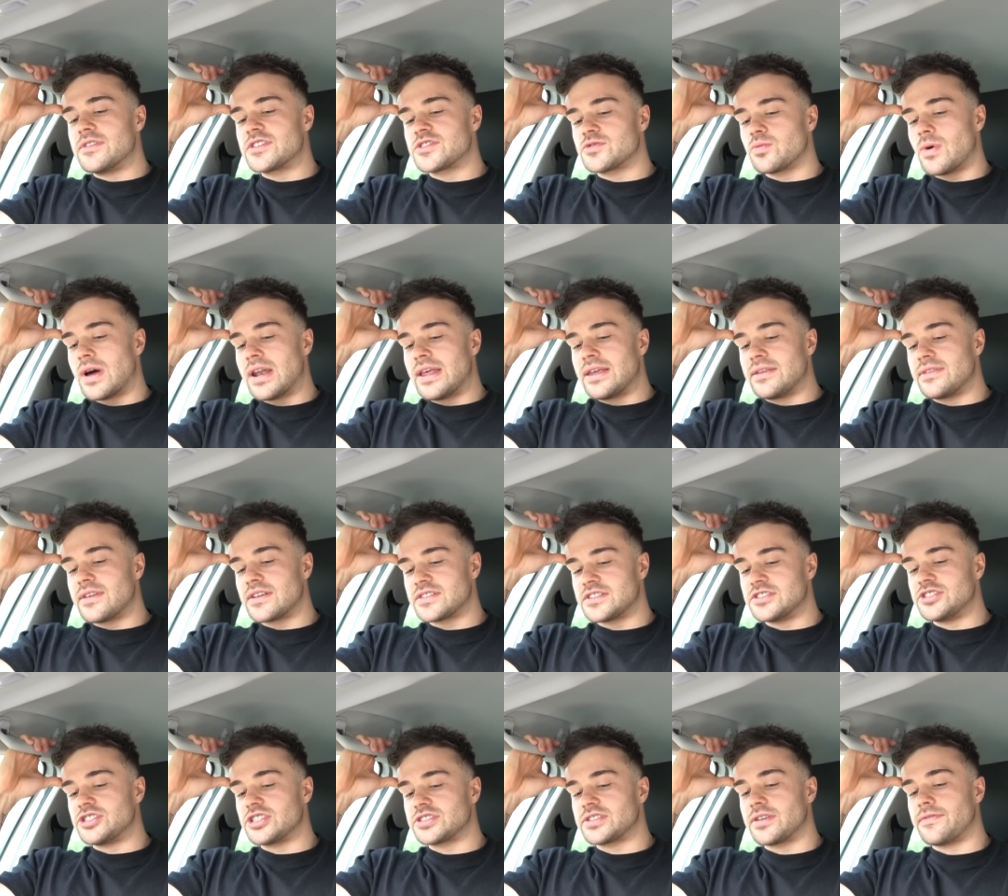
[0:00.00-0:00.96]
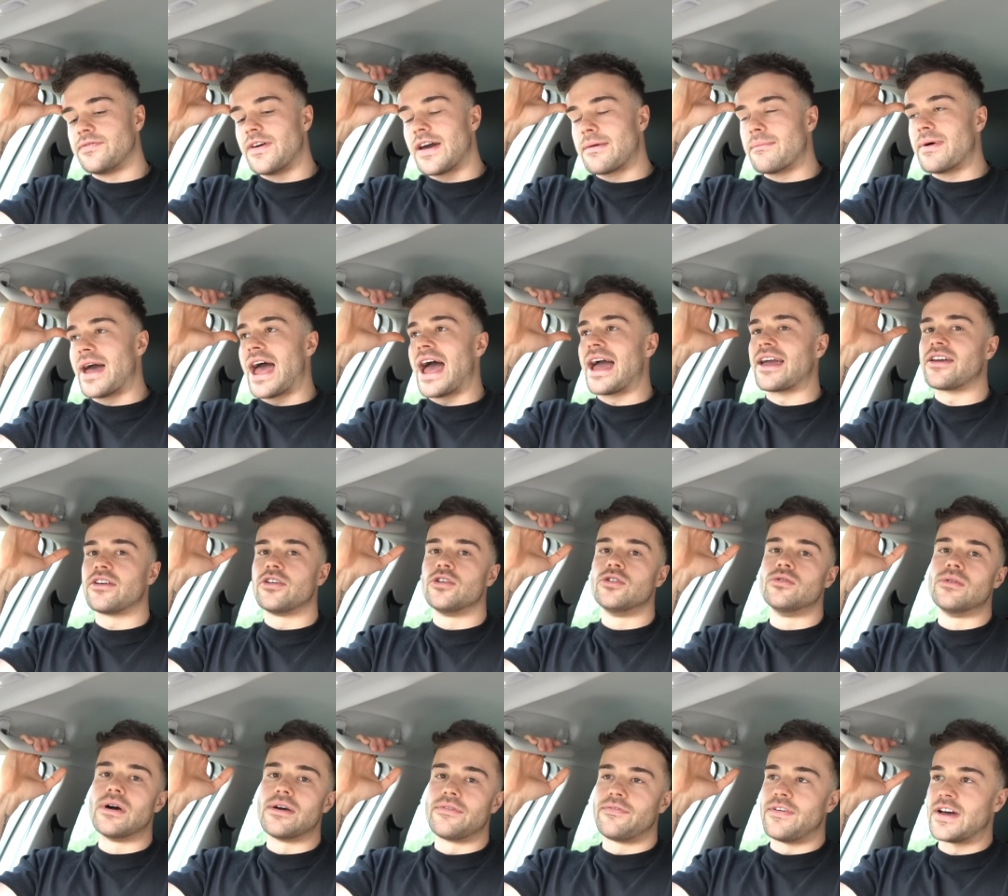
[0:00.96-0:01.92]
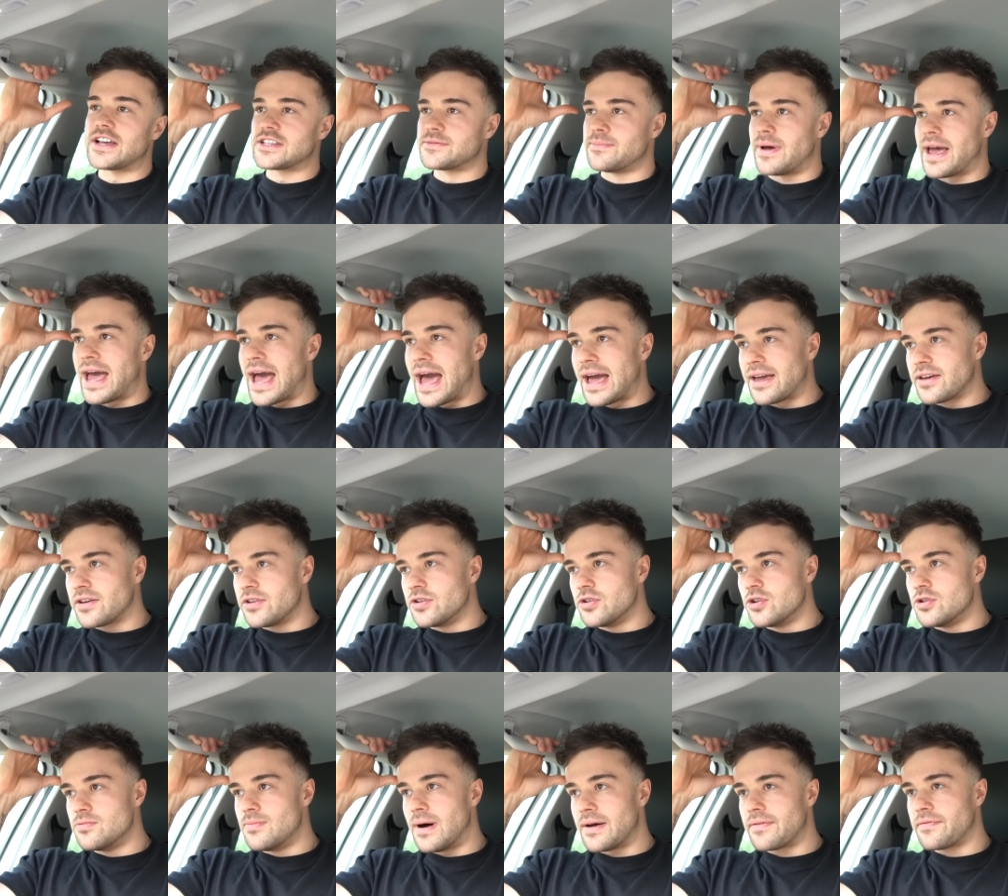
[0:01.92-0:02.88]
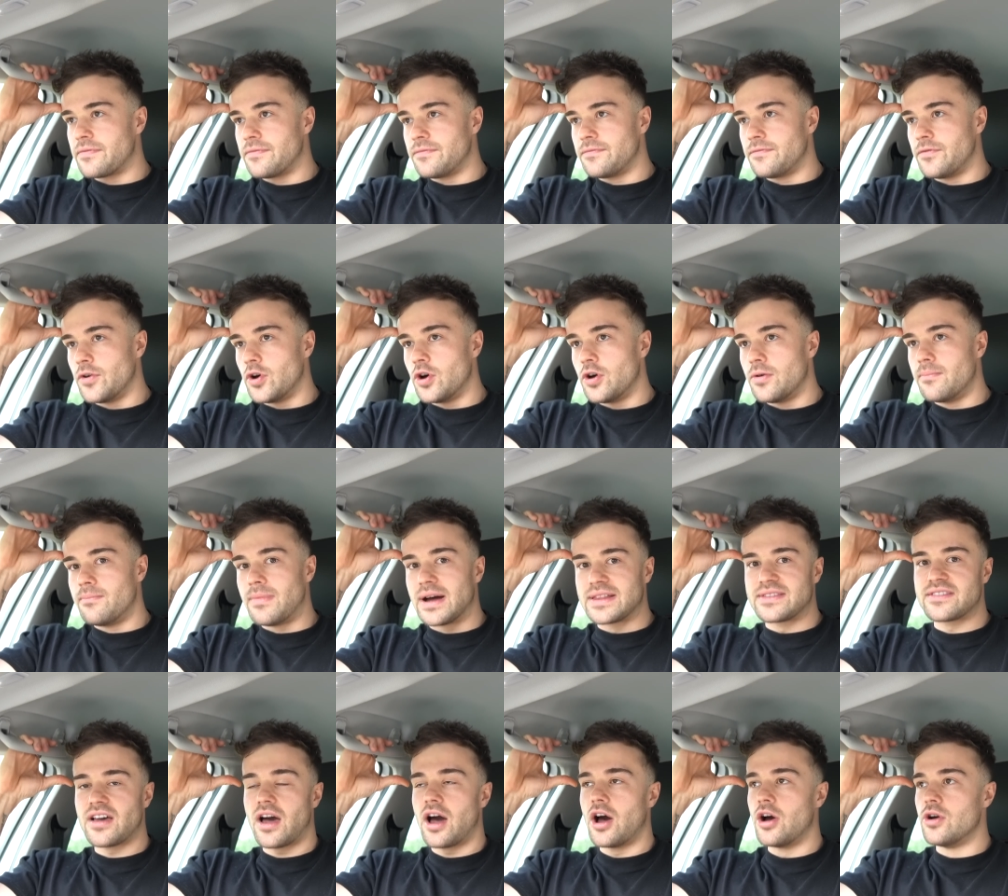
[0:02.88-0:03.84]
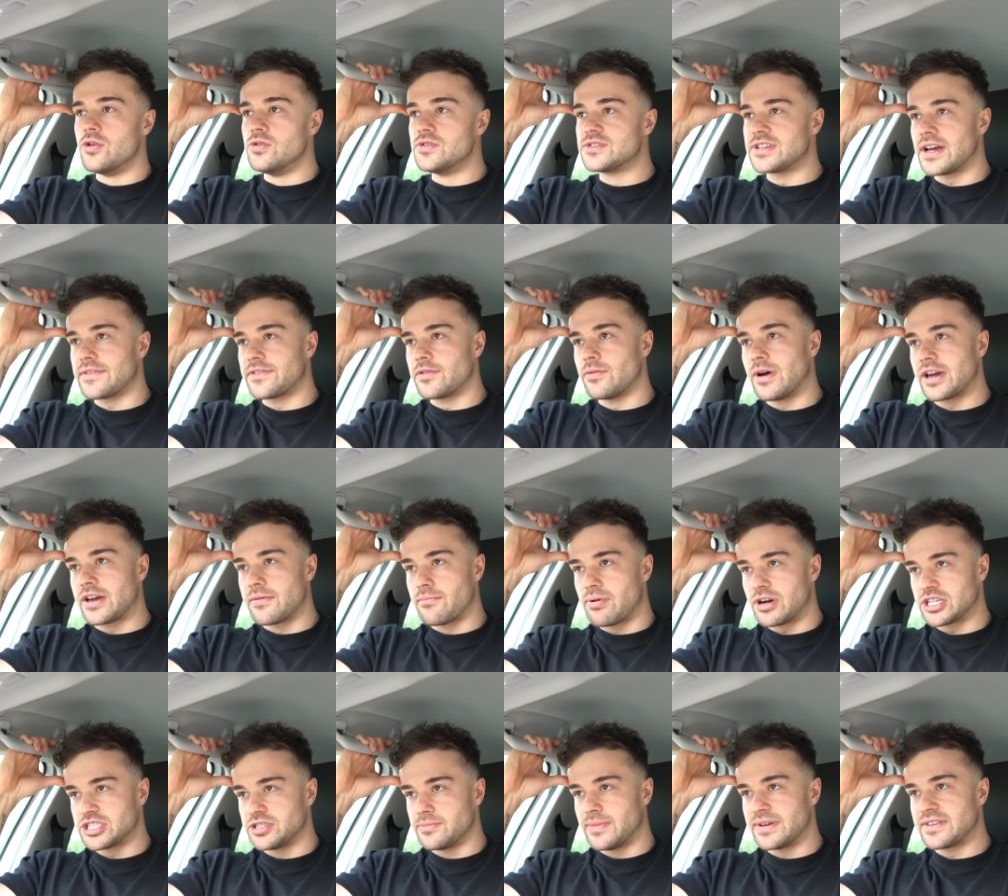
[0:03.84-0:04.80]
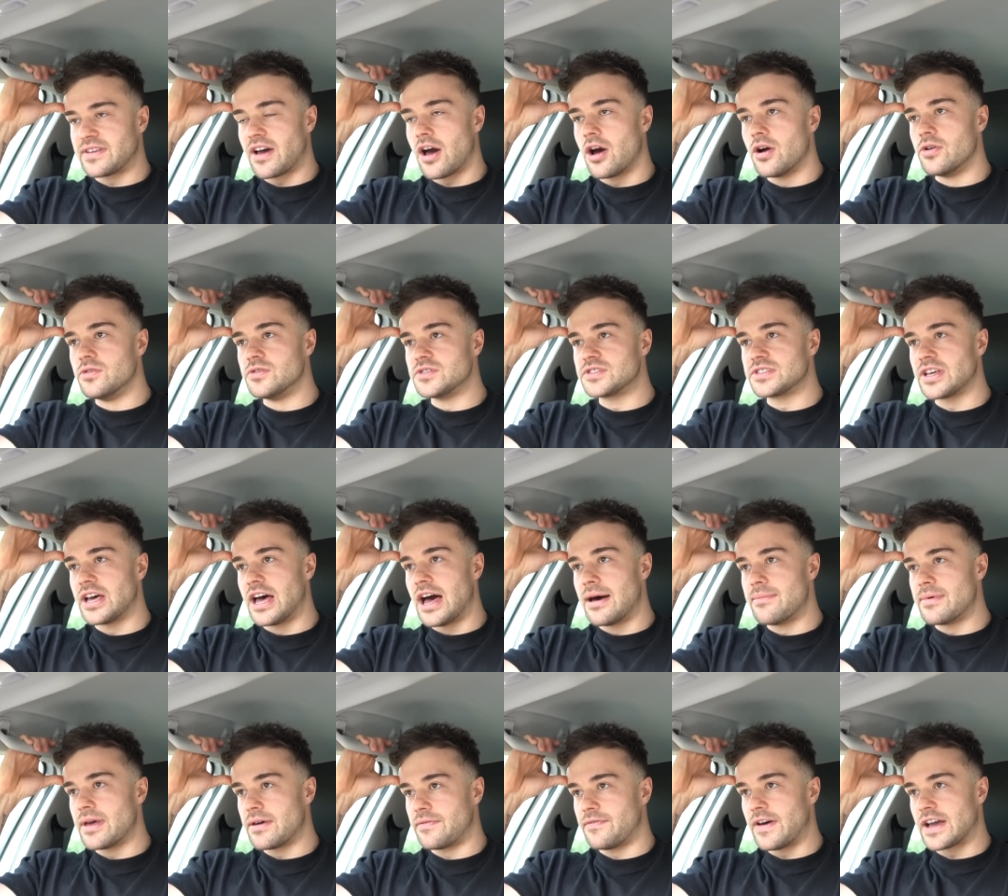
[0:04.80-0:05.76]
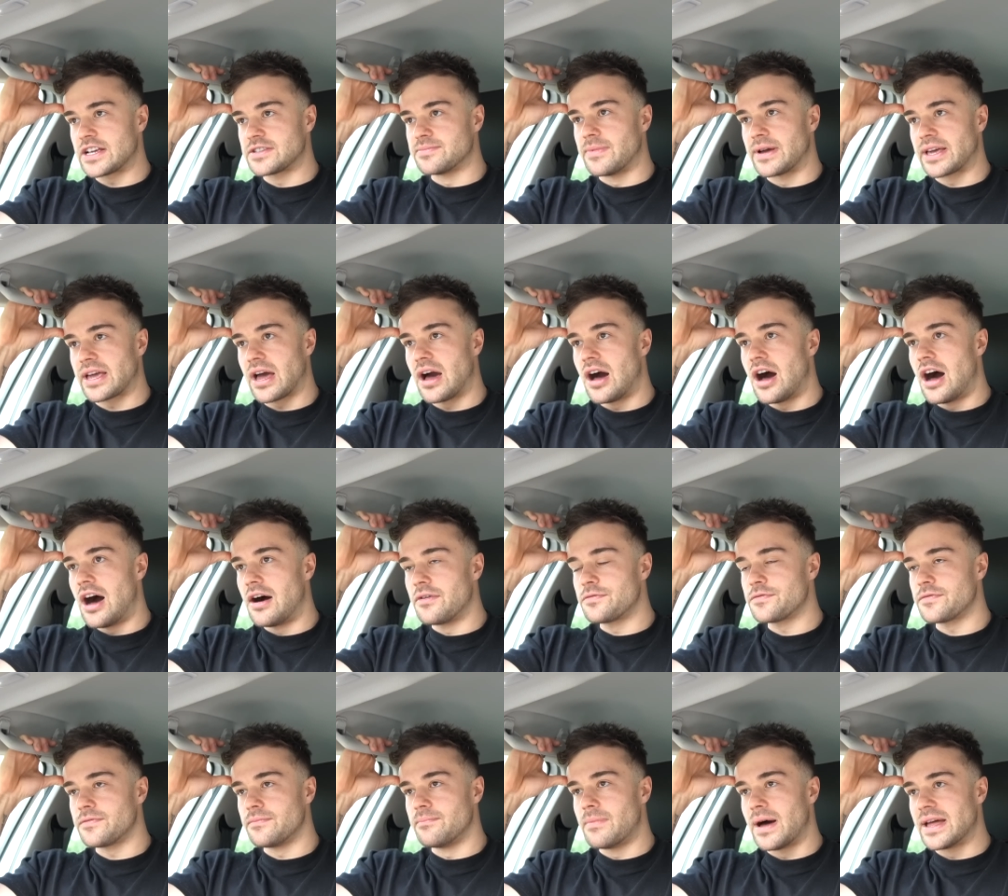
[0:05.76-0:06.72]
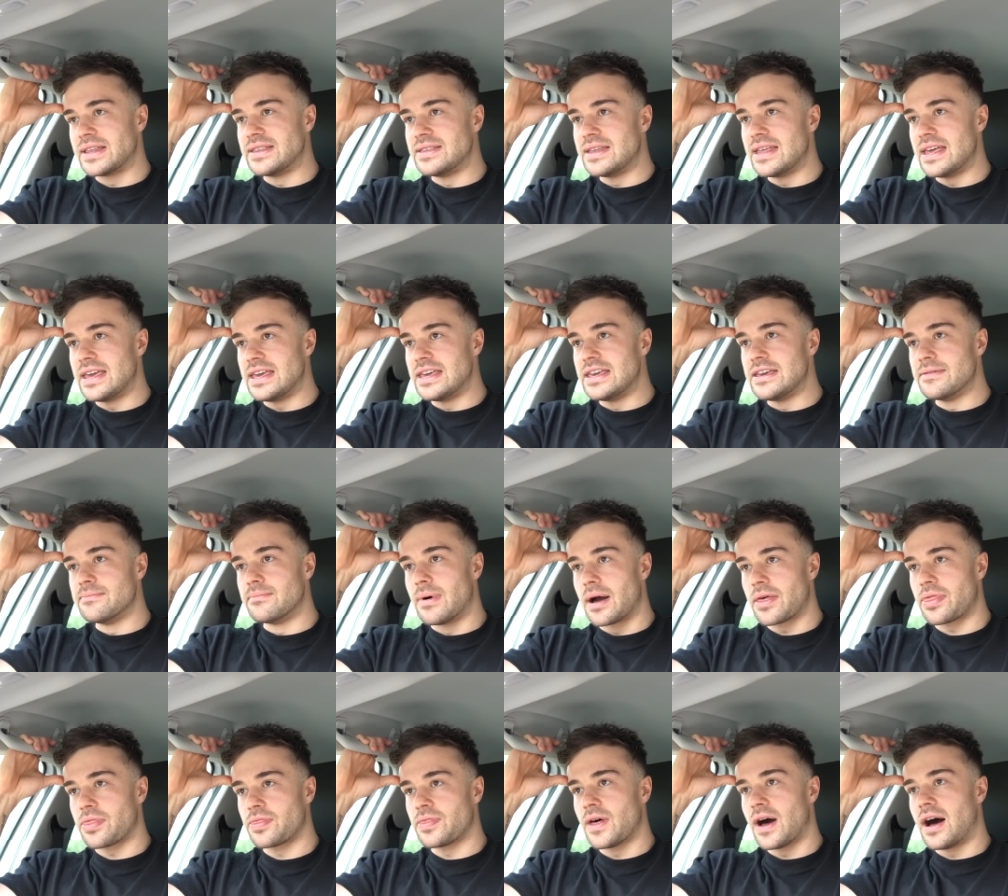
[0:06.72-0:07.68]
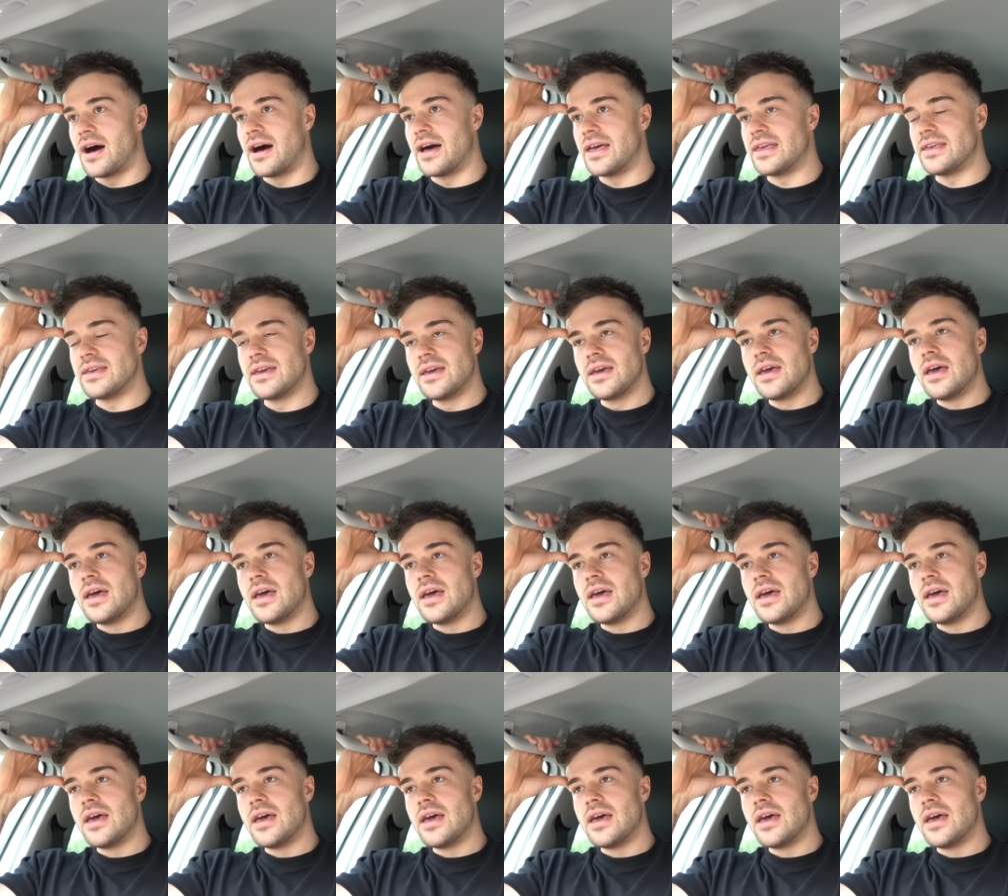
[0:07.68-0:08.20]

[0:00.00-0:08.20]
the swelling doesn't just affect my ankle it affects my ankle my foot my toes i have to wear compression on my toes um, it affects my calf my knee my thigh